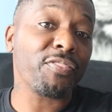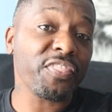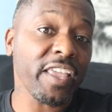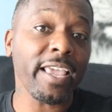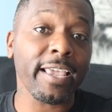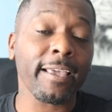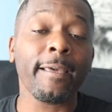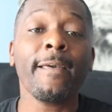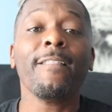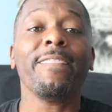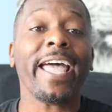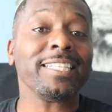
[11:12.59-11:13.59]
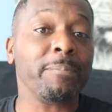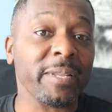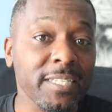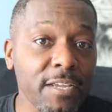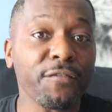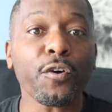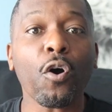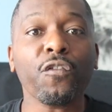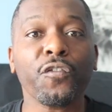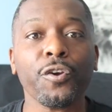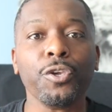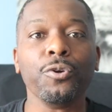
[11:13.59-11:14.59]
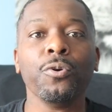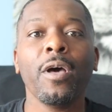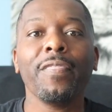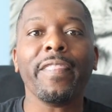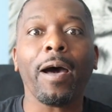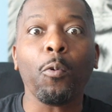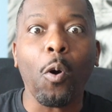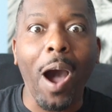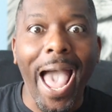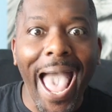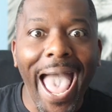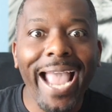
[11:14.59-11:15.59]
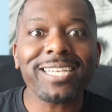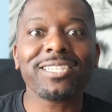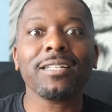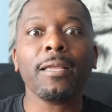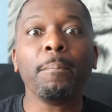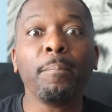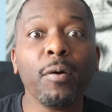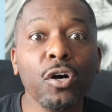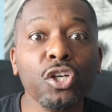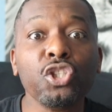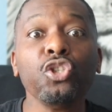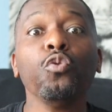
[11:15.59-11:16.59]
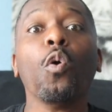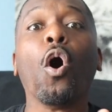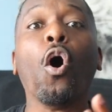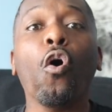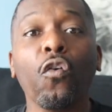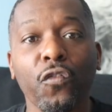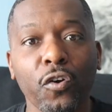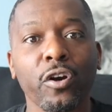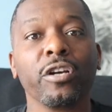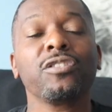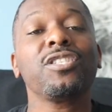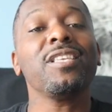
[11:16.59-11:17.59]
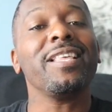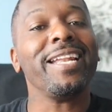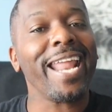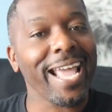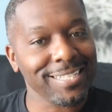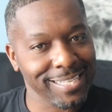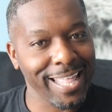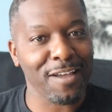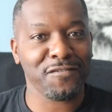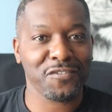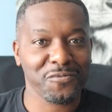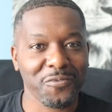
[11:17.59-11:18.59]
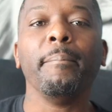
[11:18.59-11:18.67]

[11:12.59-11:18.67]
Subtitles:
thing that's been difficult for you that will actually push you over to the next level.